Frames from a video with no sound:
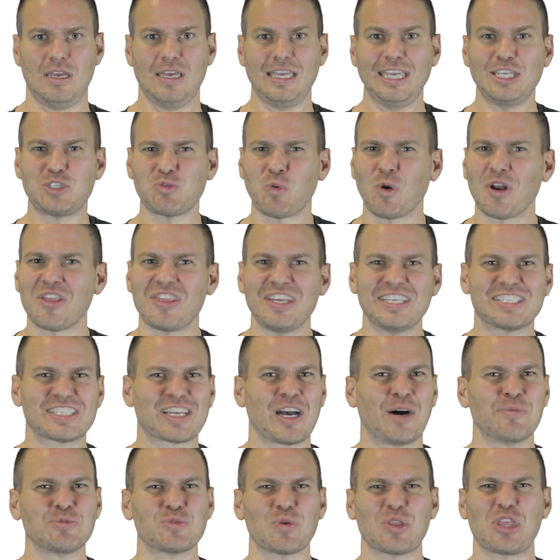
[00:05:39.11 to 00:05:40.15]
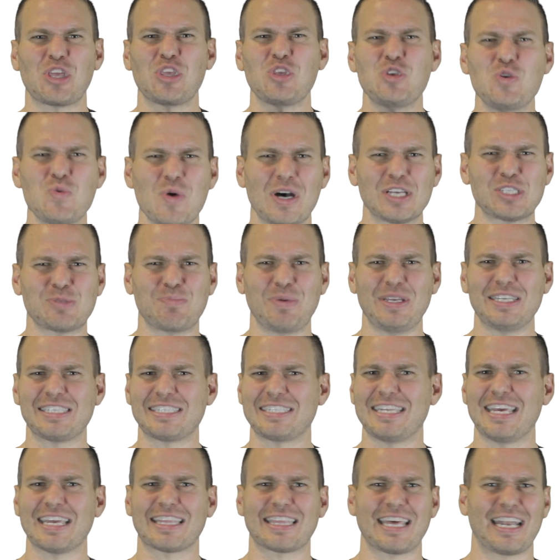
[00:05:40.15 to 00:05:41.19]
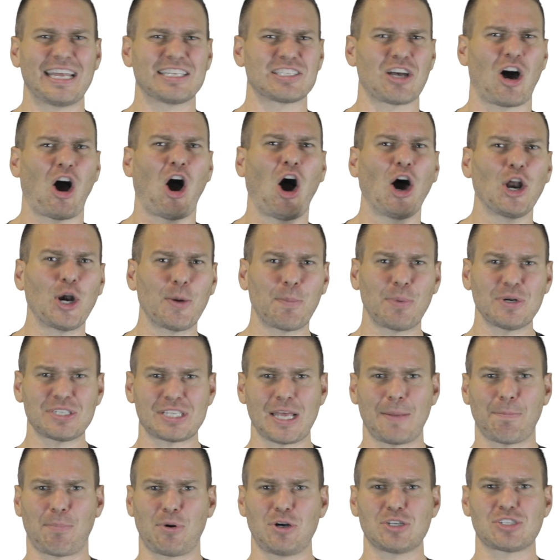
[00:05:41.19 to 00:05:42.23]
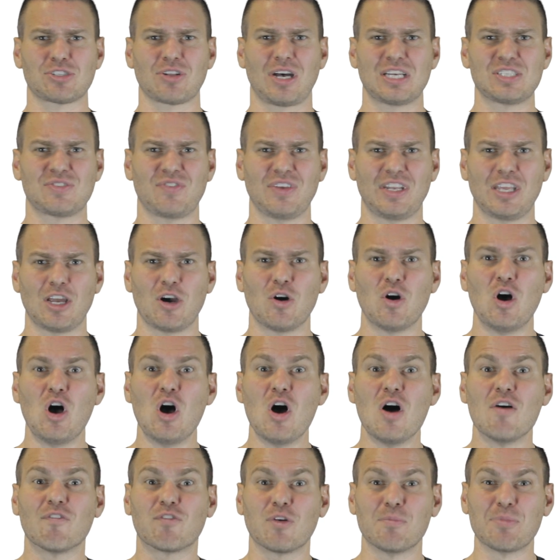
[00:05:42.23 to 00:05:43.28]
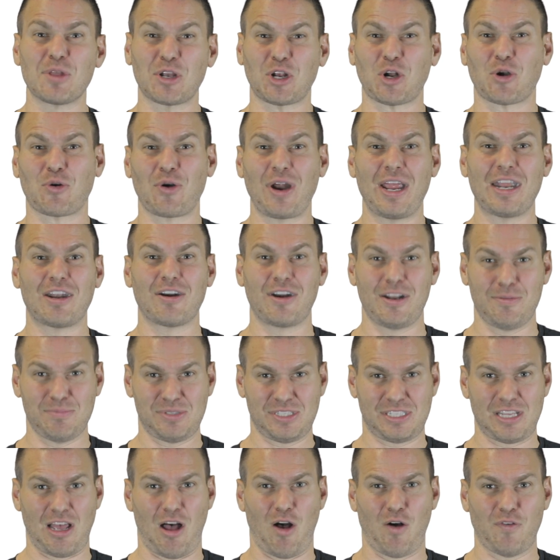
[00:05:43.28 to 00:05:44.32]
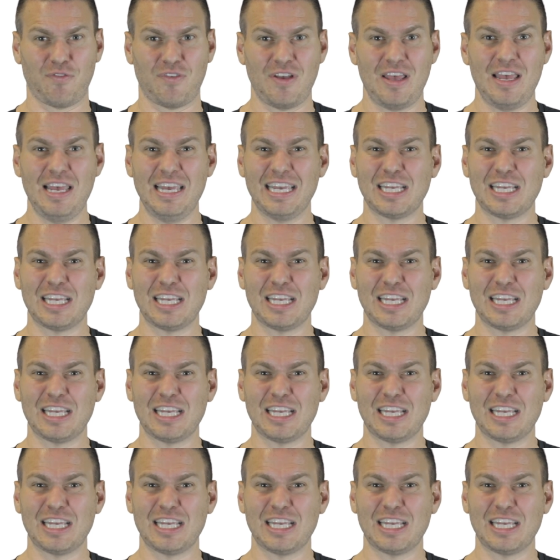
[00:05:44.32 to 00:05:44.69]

Each one of these comes with a USB stick that has a 100% personalized video from the creator himself,